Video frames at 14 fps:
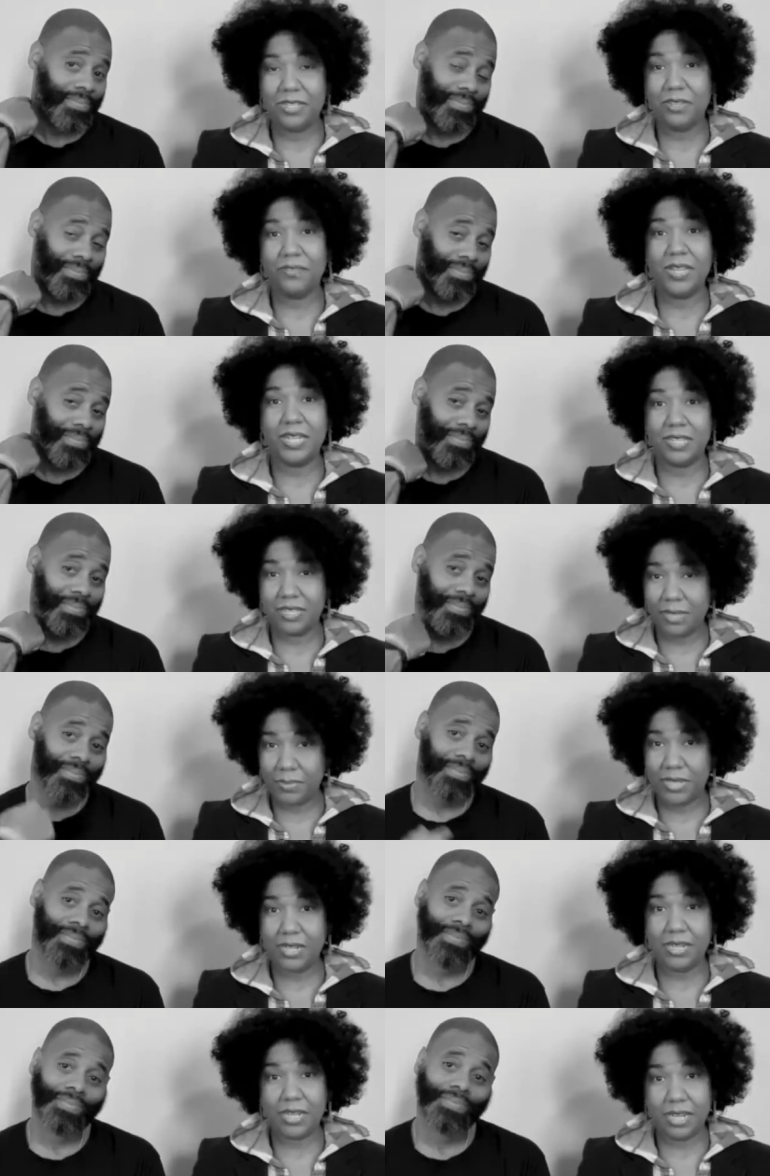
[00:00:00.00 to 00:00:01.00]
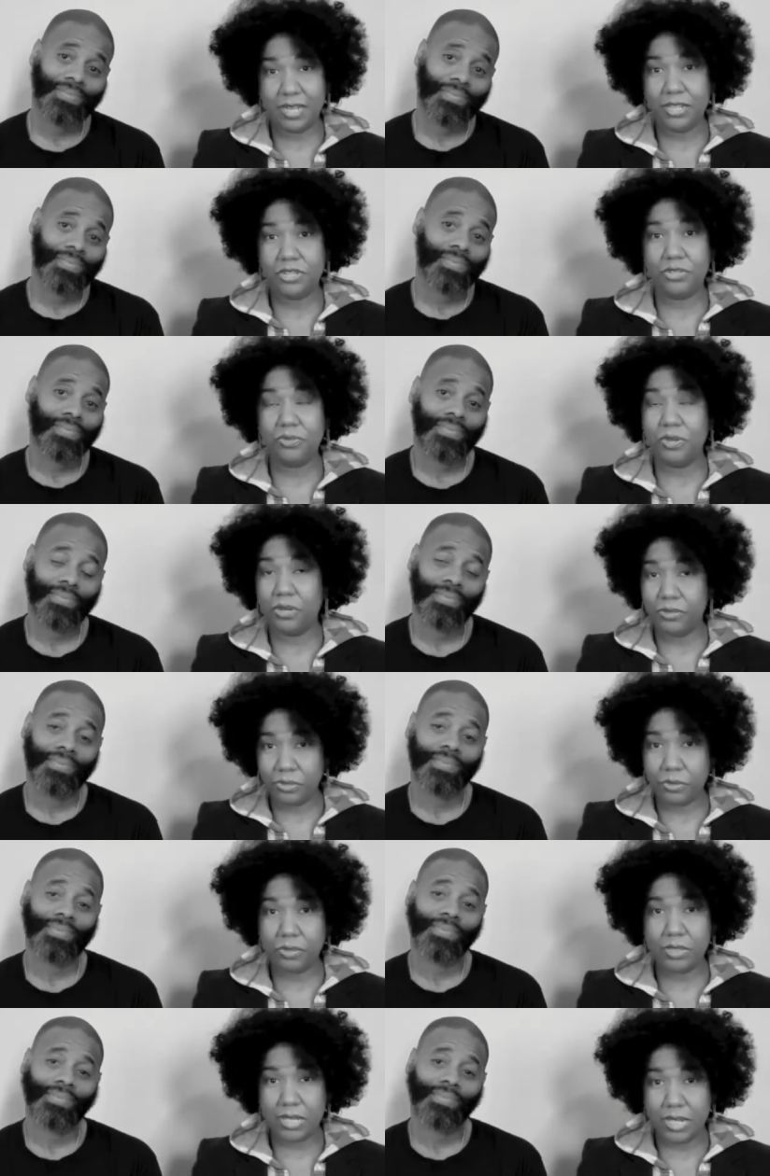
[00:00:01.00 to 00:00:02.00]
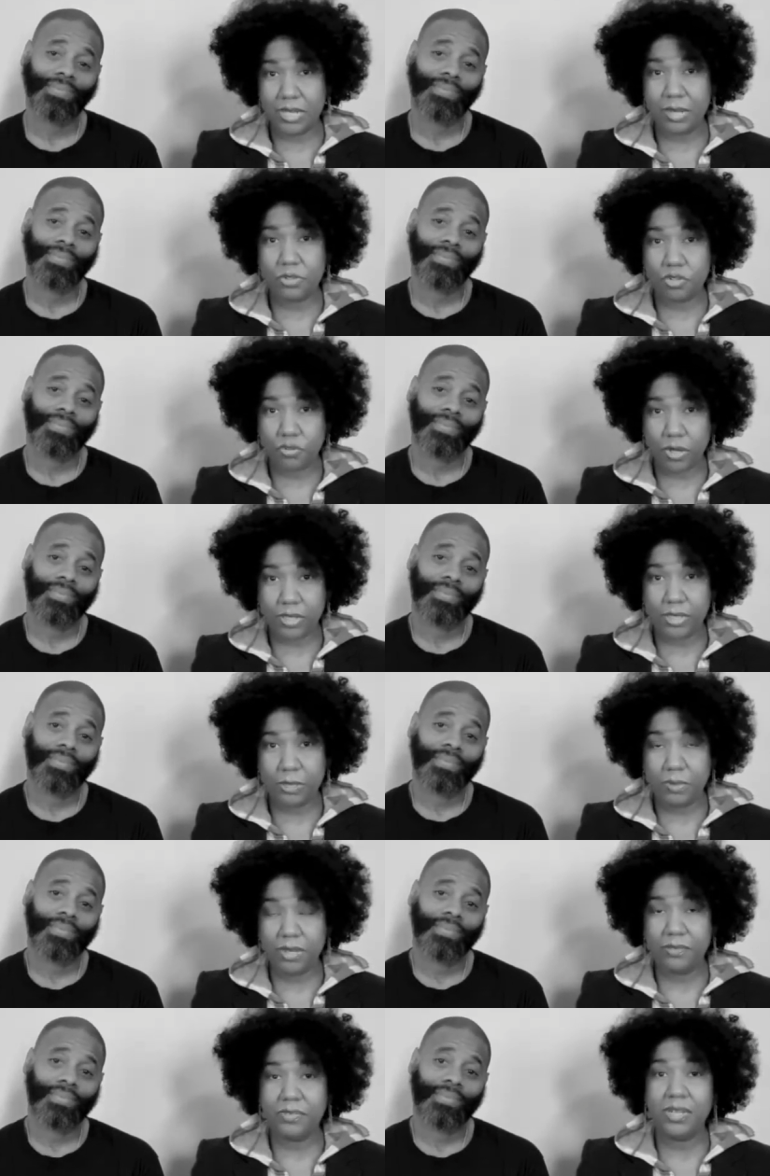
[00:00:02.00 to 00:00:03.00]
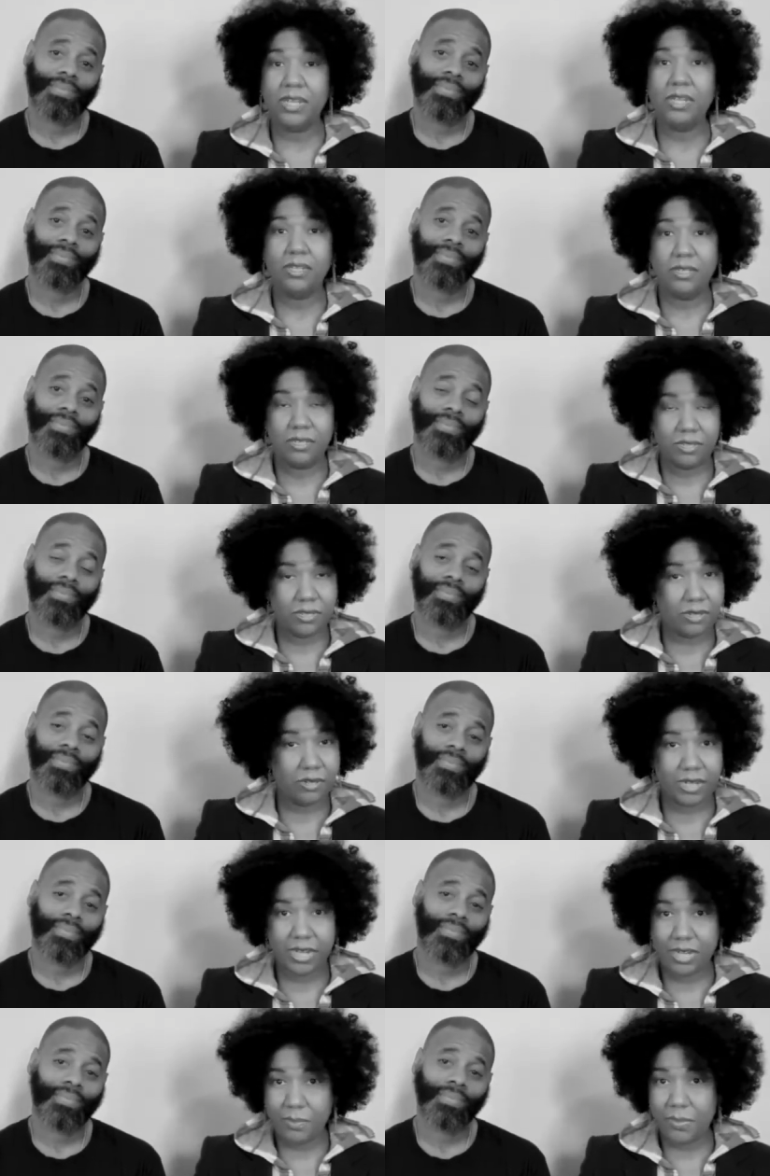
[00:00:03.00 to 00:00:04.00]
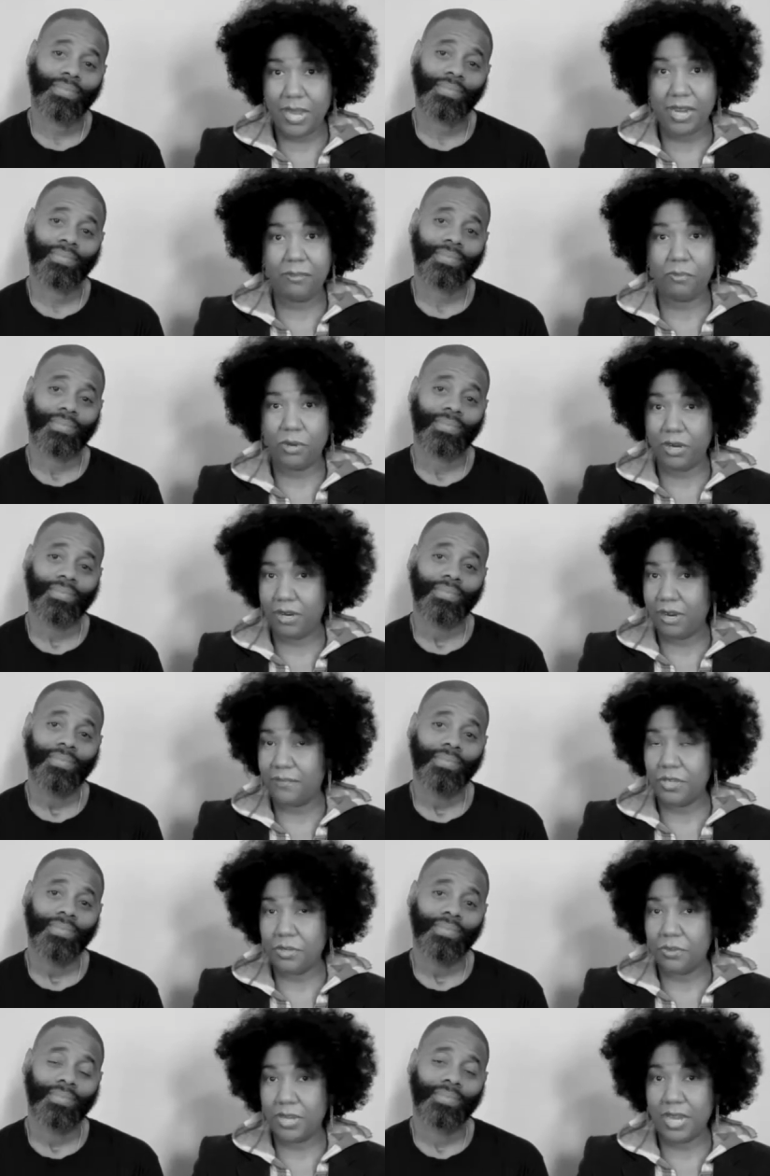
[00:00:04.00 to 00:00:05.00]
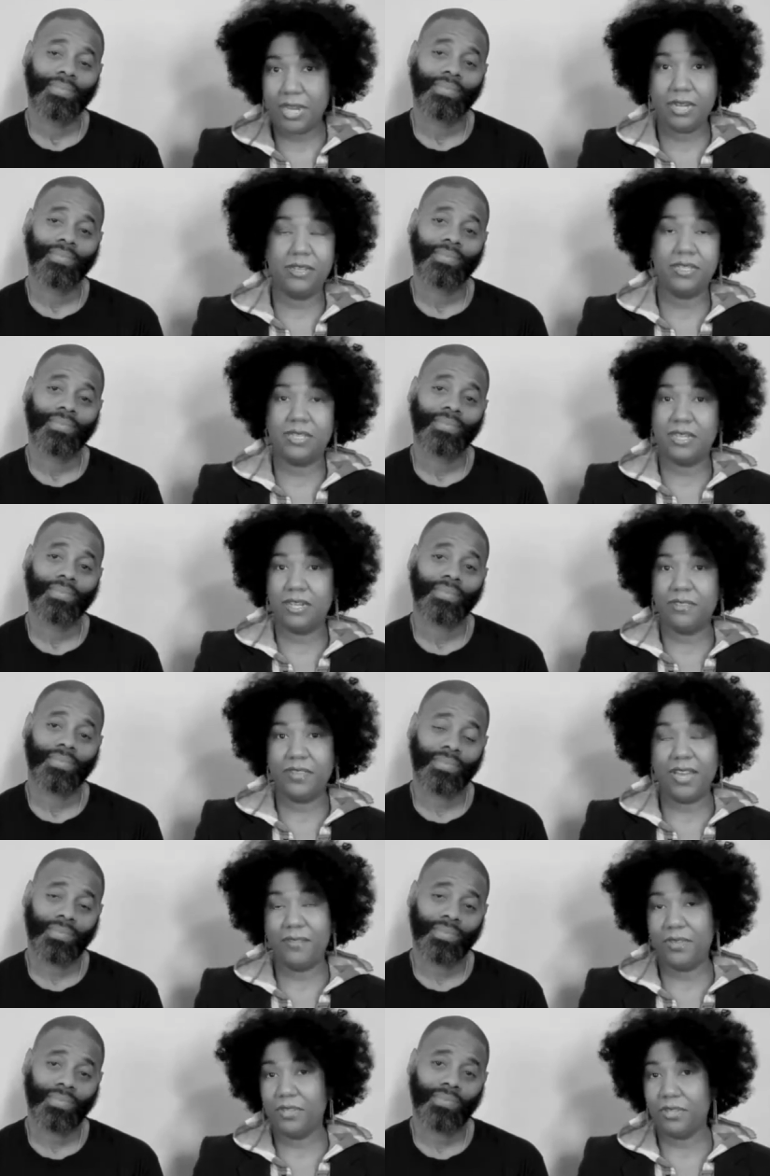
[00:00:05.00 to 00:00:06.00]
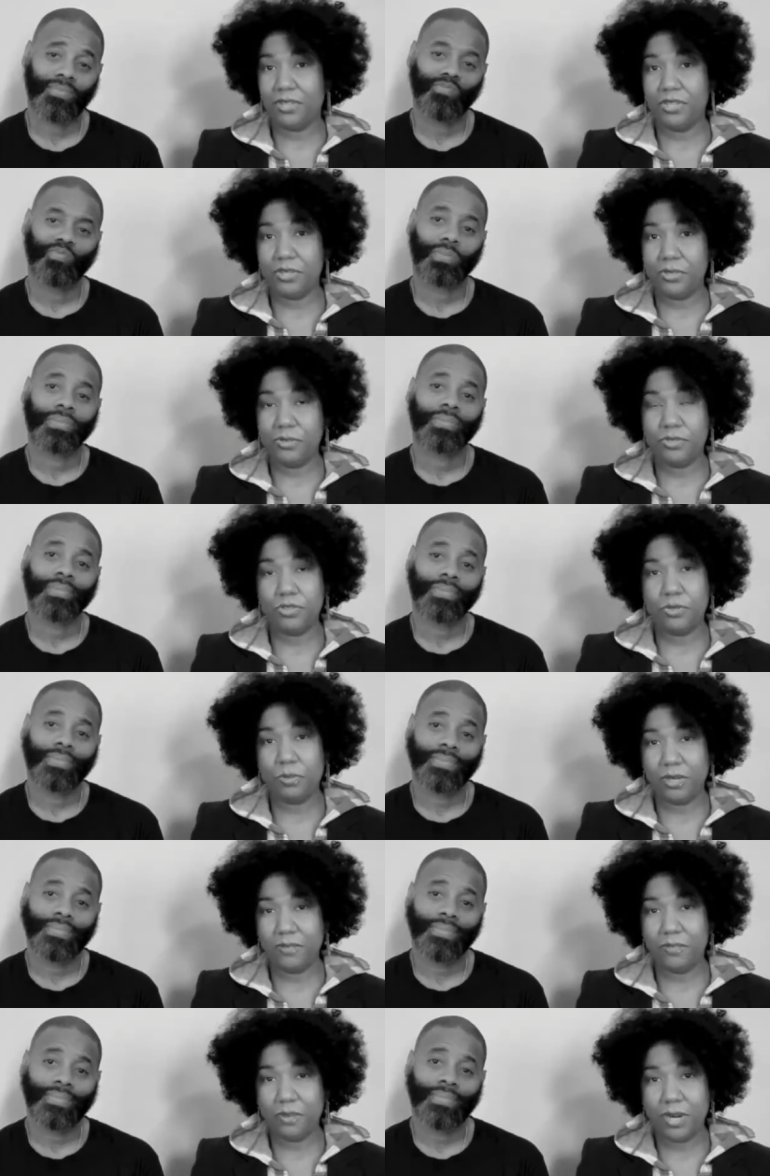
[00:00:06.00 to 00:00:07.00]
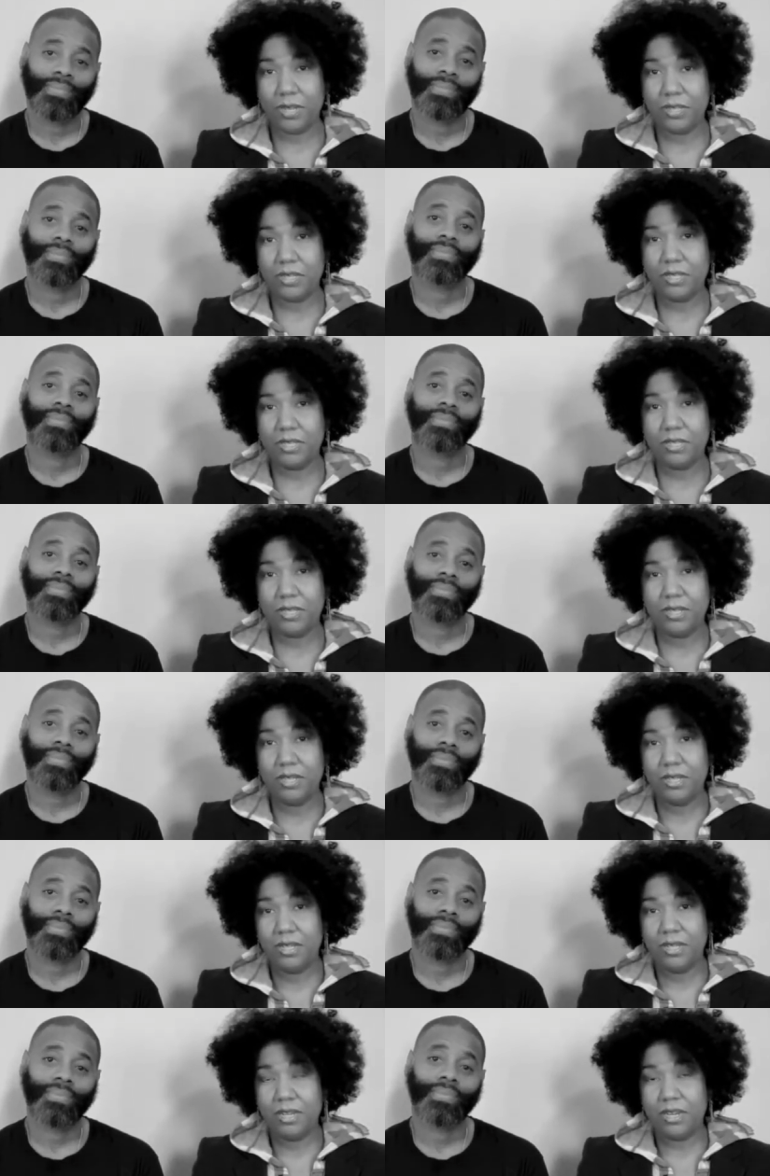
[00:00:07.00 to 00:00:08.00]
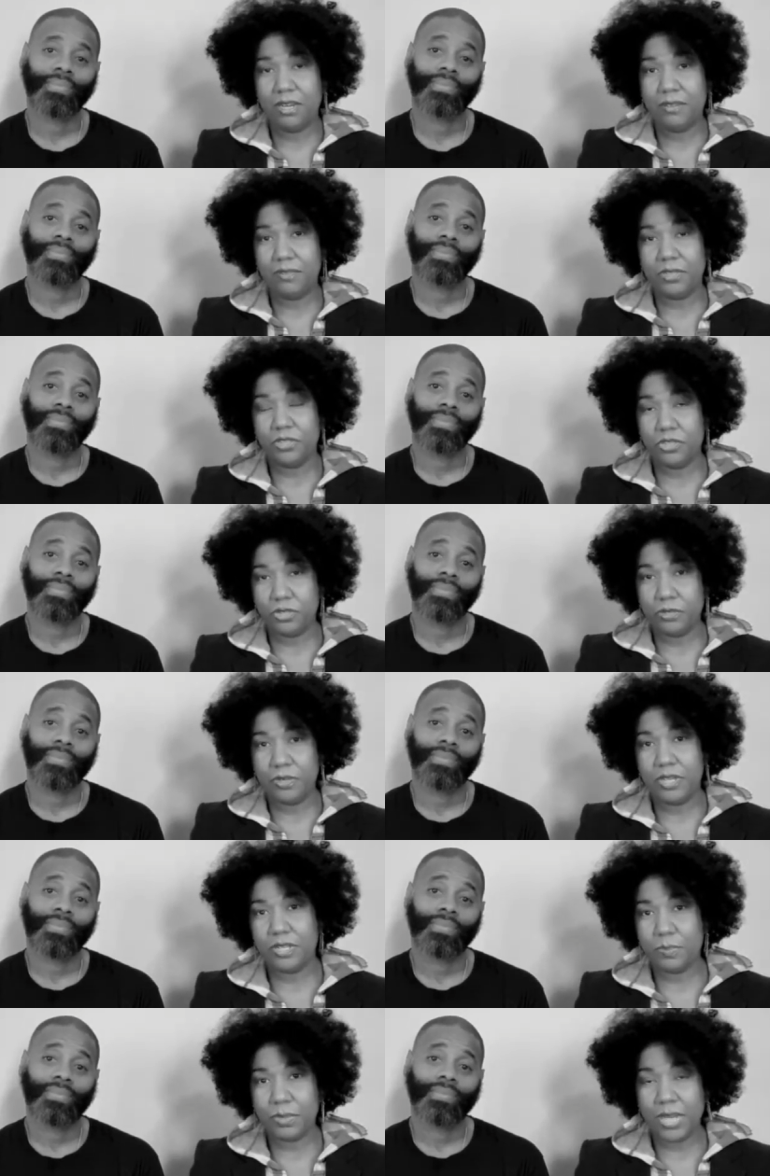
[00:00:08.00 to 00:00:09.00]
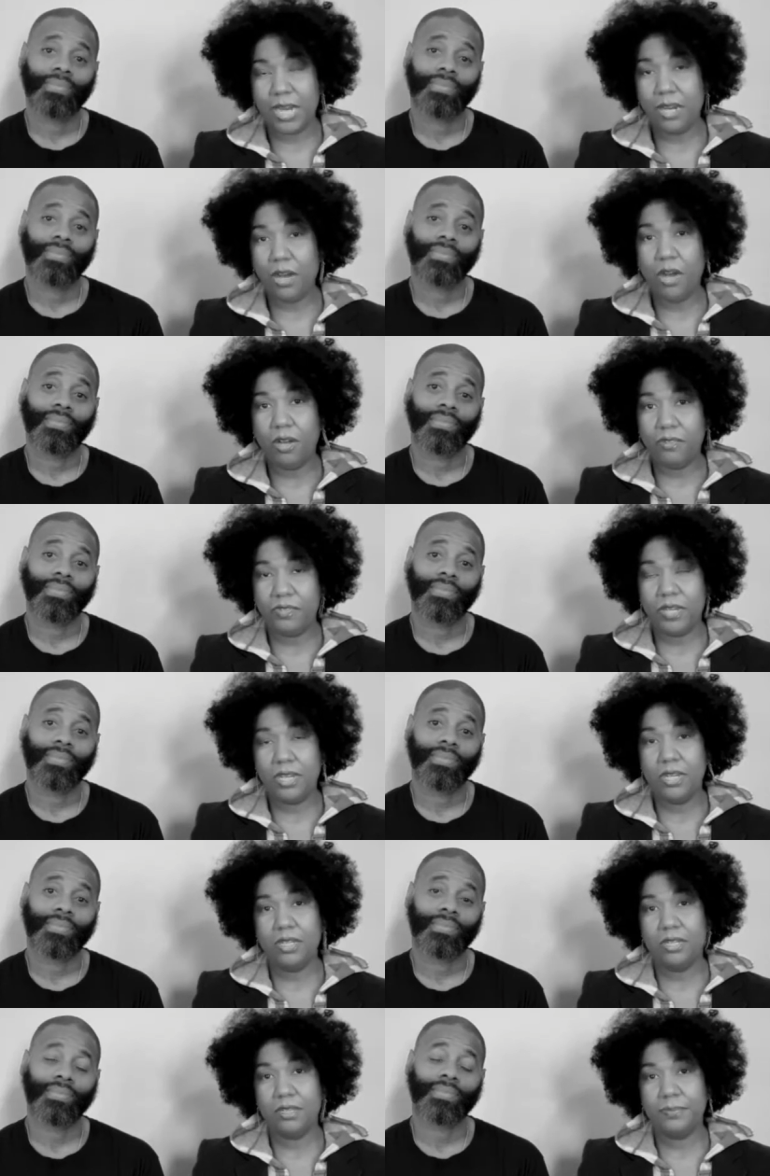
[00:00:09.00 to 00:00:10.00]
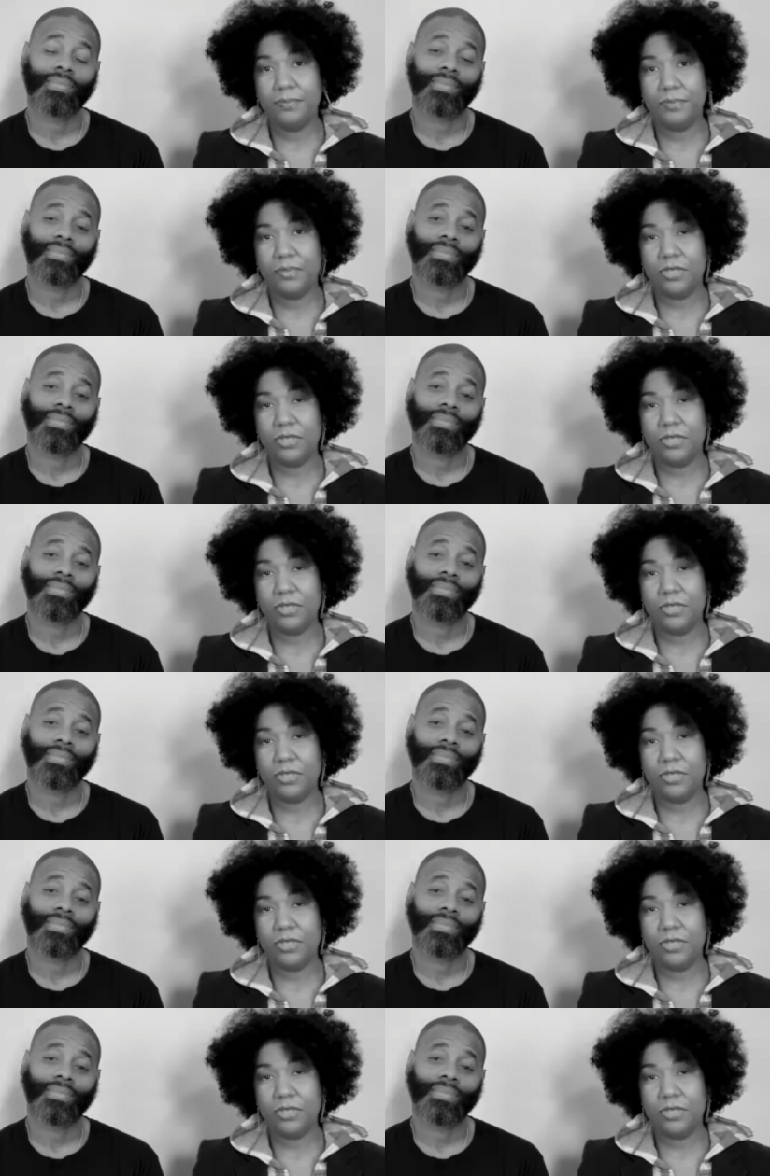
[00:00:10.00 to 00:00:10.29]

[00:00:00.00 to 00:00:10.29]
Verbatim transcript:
Speaker 1: So if that's something again that you know you're going to end up struggling with, start cutting back wherever you can. Instead of having the huge twenty-four ounces of luxurious black coffee, mm.